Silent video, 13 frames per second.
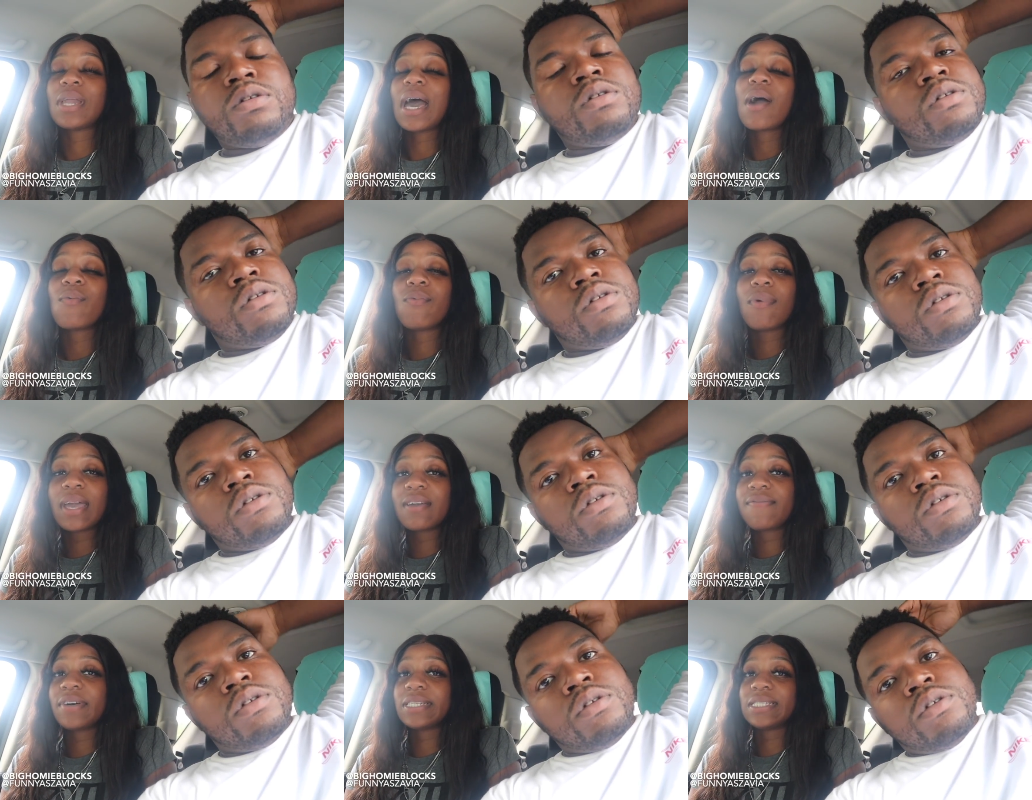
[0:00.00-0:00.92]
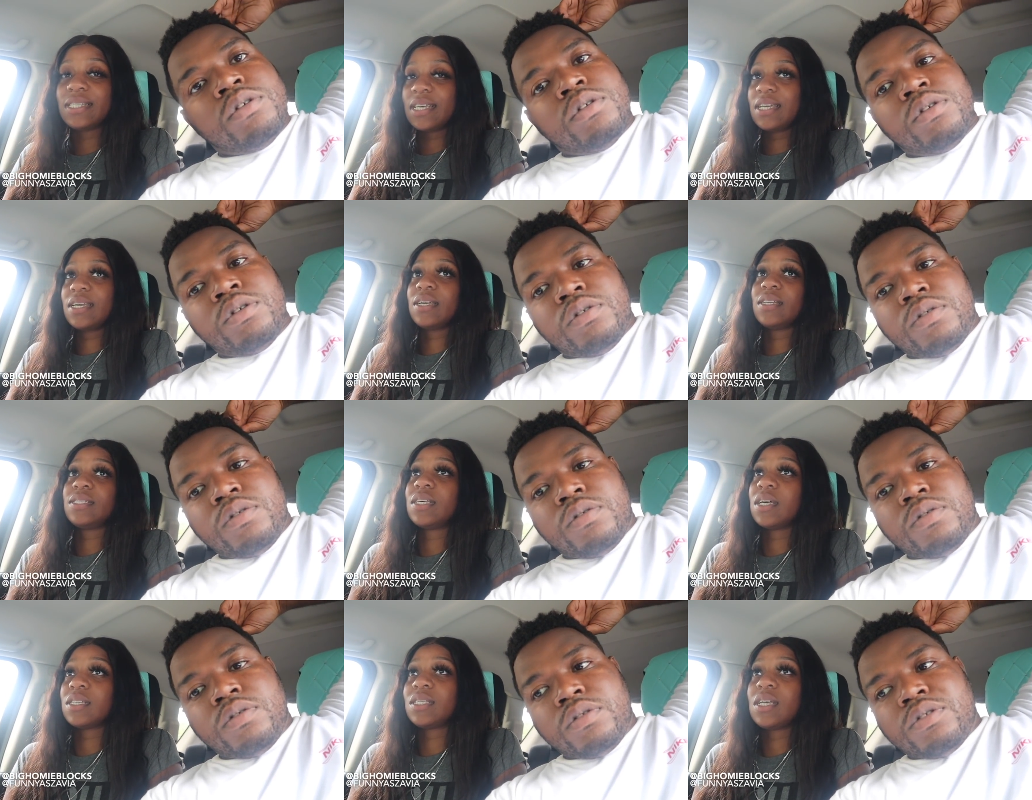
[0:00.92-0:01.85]
Speaker 1: not wait for Z
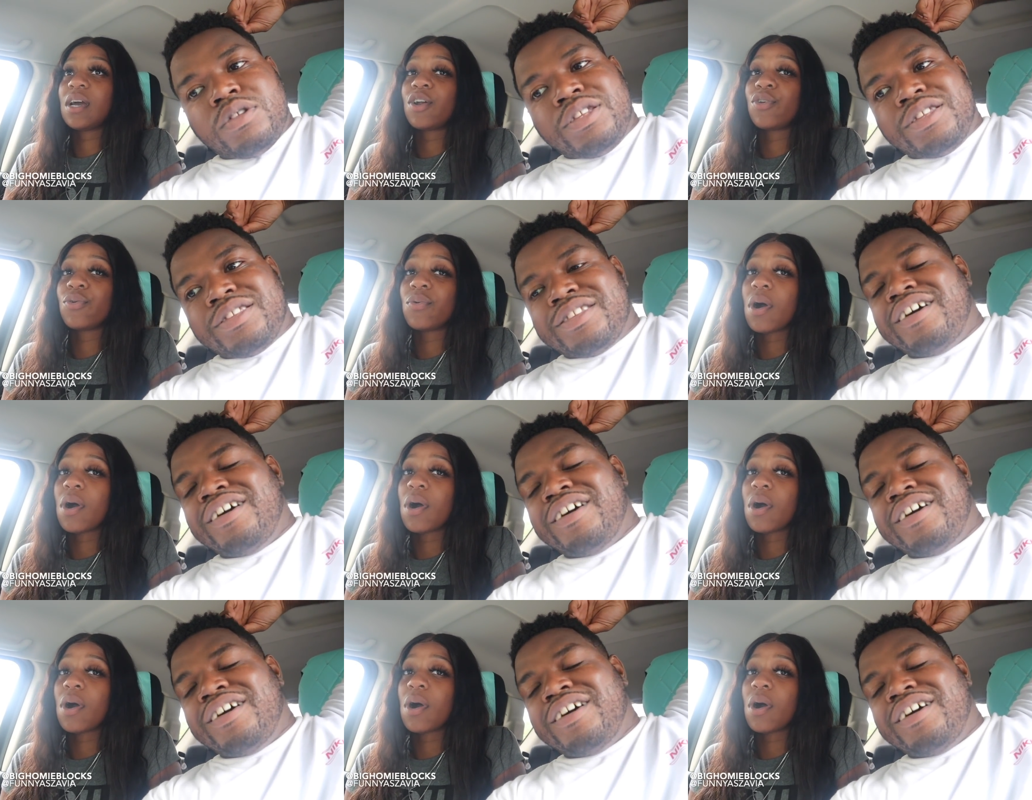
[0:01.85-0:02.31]
to see her new oh